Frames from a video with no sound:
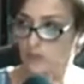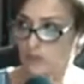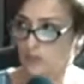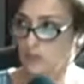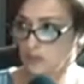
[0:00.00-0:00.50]

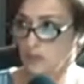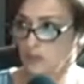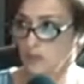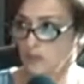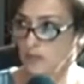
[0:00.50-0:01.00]

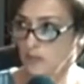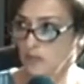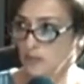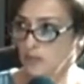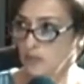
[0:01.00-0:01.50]

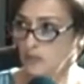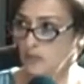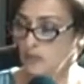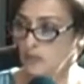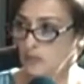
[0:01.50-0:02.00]

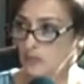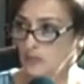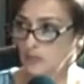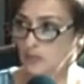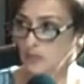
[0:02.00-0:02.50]

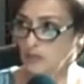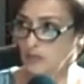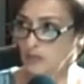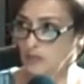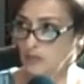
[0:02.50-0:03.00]

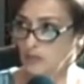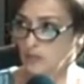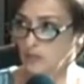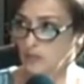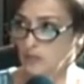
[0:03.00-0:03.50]

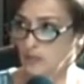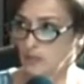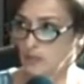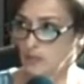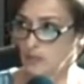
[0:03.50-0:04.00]

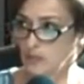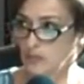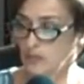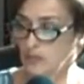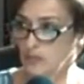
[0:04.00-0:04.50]

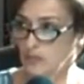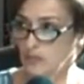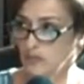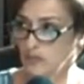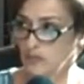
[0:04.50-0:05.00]

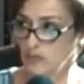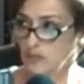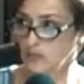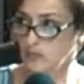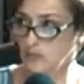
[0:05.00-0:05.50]

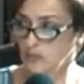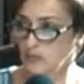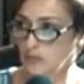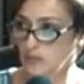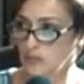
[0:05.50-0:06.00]

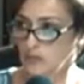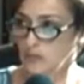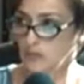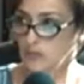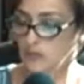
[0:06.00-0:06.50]

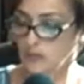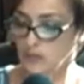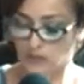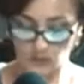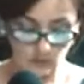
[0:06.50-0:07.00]

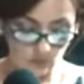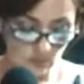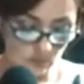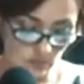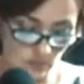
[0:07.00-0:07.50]

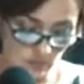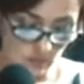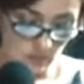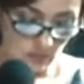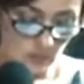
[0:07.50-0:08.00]
This person isn't speaking.